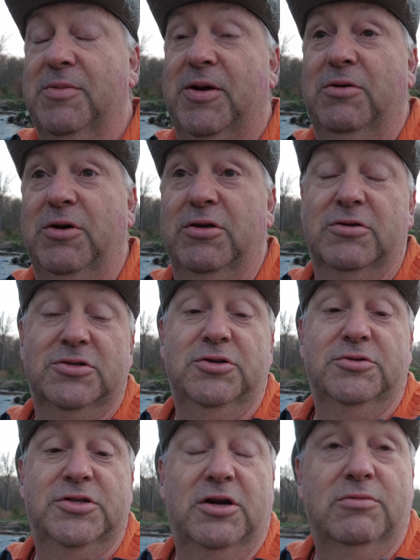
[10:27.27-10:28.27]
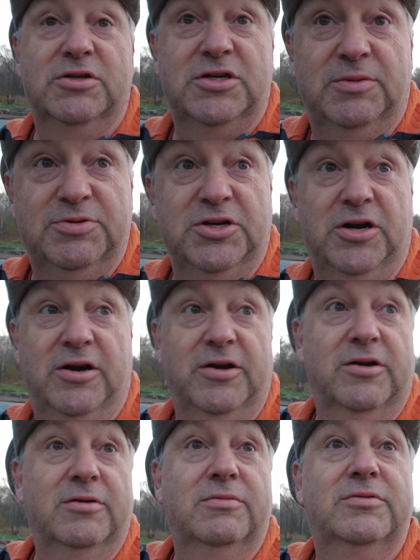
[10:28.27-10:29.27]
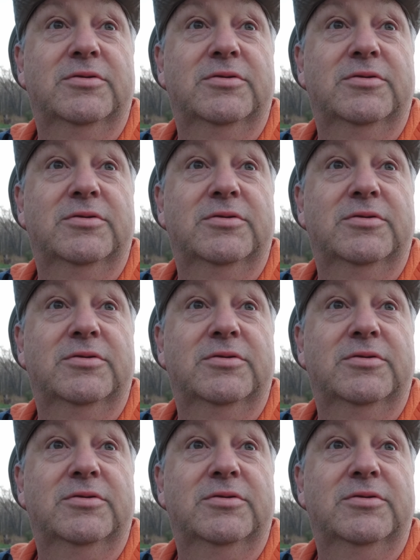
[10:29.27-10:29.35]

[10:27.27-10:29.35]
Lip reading: By the way, there is no cell reception out here,